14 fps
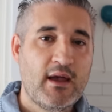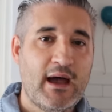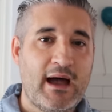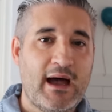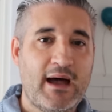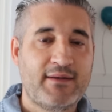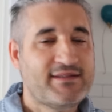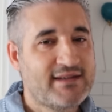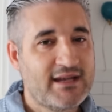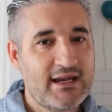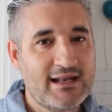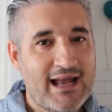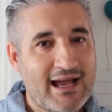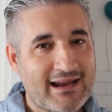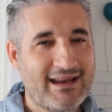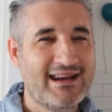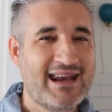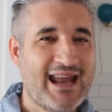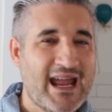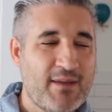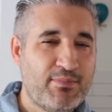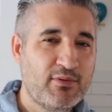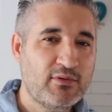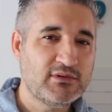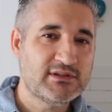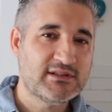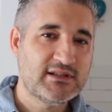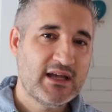Uh, see, like in
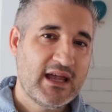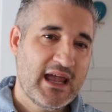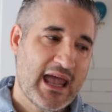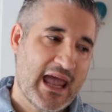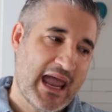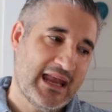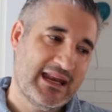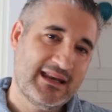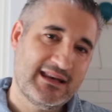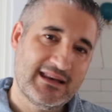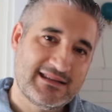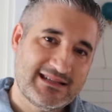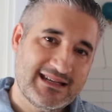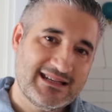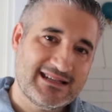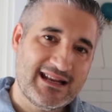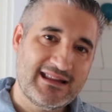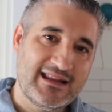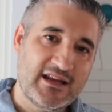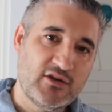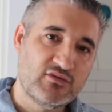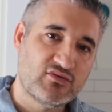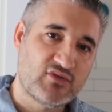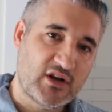Naples and in Sicily, they use